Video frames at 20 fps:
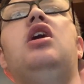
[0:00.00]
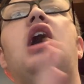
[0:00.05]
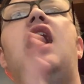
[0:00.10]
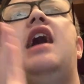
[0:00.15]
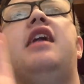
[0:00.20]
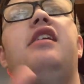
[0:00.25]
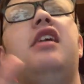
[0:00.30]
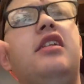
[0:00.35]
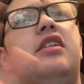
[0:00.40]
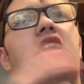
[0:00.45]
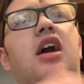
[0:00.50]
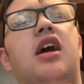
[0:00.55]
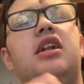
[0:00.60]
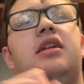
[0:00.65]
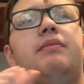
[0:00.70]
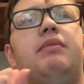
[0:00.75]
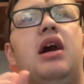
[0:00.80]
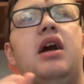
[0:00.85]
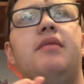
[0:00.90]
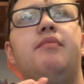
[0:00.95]
I did talk
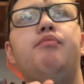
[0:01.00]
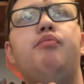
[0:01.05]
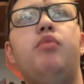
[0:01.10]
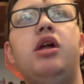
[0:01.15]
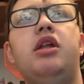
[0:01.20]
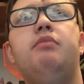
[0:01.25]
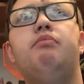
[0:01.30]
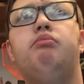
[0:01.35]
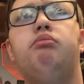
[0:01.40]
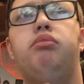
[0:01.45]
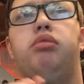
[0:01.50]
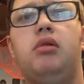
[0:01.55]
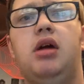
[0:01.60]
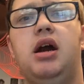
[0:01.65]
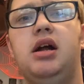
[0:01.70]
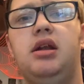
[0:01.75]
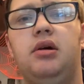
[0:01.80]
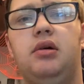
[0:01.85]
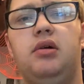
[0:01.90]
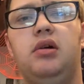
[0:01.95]
about Big
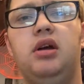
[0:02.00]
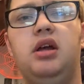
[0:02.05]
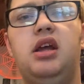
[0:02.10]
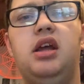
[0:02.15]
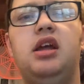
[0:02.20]
Brother.